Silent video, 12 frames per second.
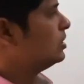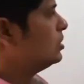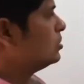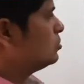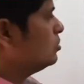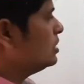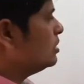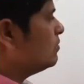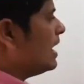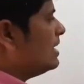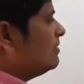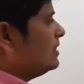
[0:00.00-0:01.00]
So
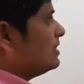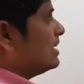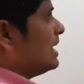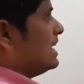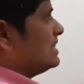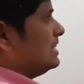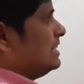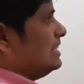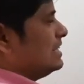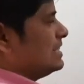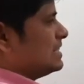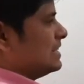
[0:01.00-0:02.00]
nevyl winter
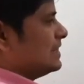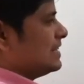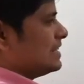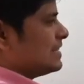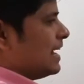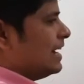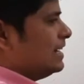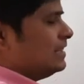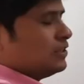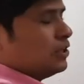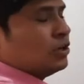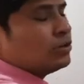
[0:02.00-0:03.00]
acid is
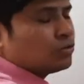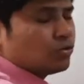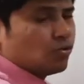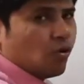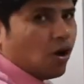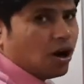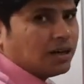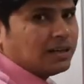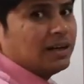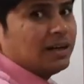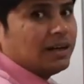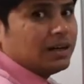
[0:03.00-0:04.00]
synthesized through
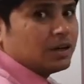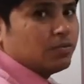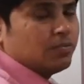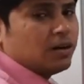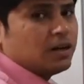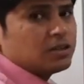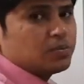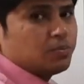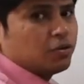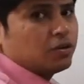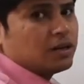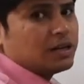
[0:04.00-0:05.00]
what? Reverse
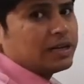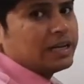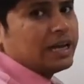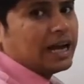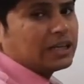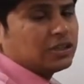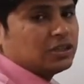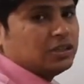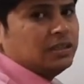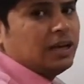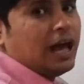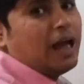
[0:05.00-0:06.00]
Buchrer
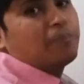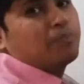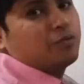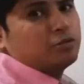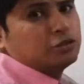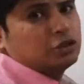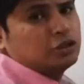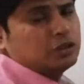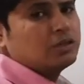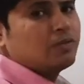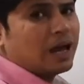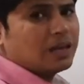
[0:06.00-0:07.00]
reaction approach.
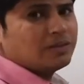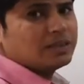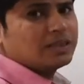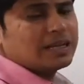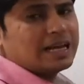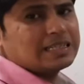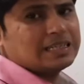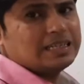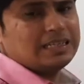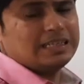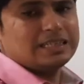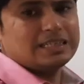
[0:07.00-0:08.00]
Nevyl winter acid
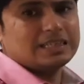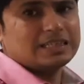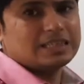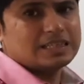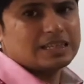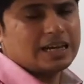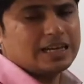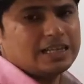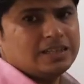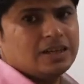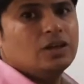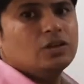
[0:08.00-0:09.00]
is
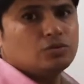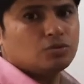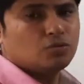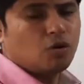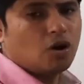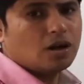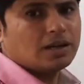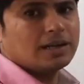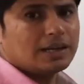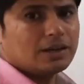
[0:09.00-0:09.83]
synthesized through what?